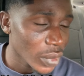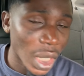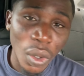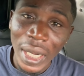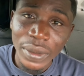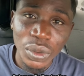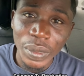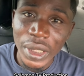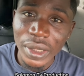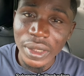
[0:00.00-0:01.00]
I would like to
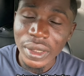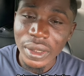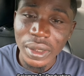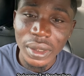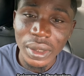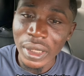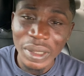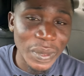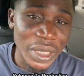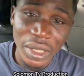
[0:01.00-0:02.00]
make this
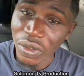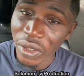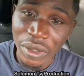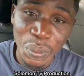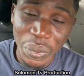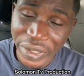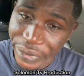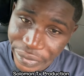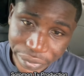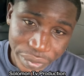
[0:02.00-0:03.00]
this message very brief
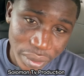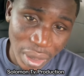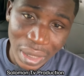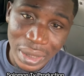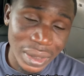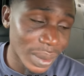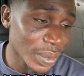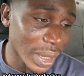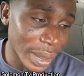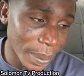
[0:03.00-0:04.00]
and at the same
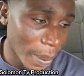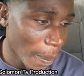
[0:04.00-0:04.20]
time